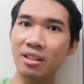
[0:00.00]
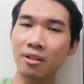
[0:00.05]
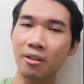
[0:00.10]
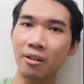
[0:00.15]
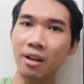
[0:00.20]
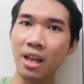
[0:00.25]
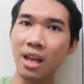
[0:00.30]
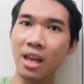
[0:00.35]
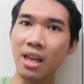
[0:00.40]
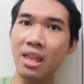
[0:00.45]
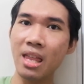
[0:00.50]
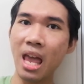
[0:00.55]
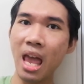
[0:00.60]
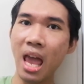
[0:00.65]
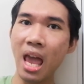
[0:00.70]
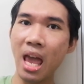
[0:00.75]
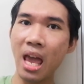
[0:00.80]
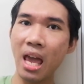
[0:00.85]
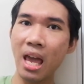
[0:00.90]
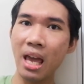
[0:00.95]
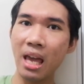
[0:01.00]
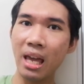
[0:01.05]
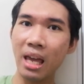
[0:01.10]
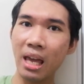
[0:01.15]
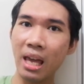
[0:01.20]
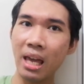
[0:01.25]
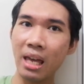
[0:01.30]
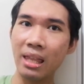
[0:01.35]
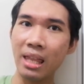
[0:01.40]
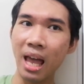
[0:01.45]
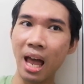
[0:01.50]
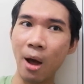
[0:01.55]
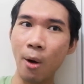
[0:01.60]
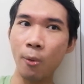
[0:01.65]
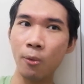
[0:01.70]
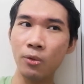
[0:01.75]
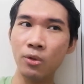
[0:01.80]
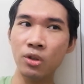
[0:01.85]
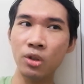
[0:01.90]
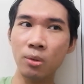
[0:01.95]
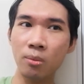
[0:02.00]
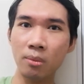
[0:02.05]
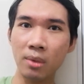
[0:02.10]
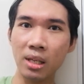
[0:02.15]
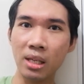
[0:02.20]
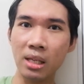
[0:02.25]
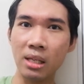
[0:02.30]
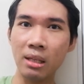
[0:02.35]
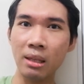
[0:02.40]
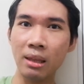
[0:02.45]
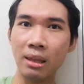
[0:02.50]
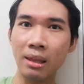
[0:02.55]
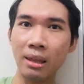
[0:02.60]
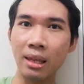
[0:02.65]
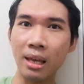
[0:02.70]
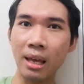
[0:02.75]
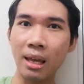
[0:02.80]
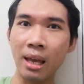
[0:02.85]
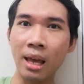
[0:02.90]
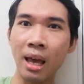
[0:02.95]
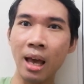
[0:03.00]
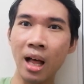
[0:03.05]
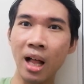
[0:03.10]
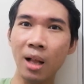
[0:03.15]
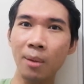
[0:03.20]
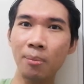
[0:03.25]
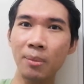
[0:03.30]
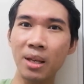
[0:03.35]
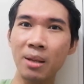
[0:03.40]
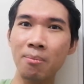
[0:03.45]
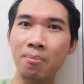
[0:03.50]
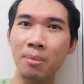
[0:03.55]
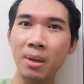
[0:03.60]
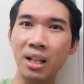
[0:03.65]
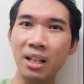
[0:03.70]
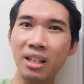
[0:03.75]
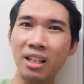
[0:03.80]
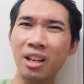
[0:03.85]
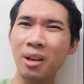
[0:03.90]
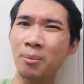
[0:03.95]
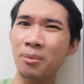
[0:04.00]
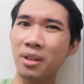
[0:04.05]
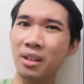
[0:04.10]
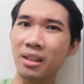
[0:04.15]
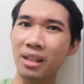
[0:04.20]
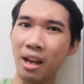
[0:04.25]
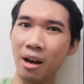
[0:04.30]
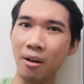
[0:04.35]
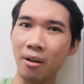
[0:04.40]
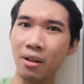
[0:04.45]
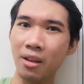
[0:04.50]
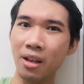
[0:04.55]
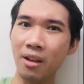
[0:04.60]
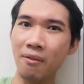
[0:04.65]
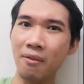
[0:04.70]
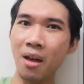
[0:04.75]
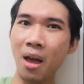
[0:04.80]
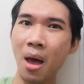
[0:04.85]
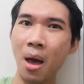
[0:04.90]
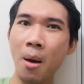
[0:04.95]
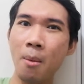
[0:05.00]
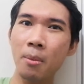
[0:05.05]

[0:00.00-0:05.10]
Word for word: they're in, and how to me they help in building up the narrative.